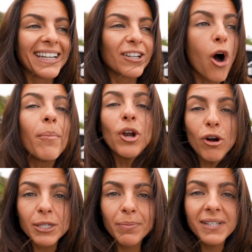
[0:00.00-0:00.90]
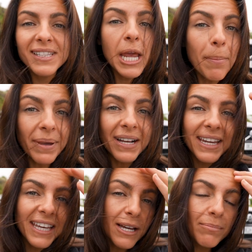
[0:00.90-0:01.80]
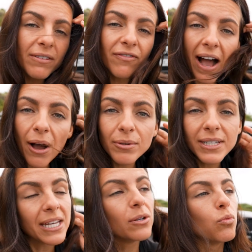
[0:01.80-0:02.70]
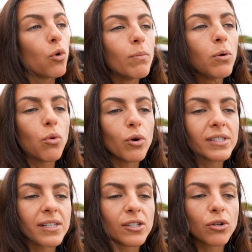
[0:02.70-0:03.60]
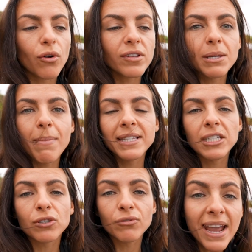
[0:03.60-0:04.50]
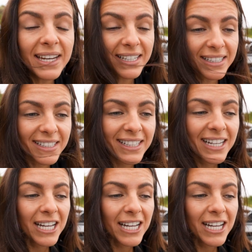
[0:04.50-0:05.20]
Common octopus typically can be found in warmer waters across the Mediterranean,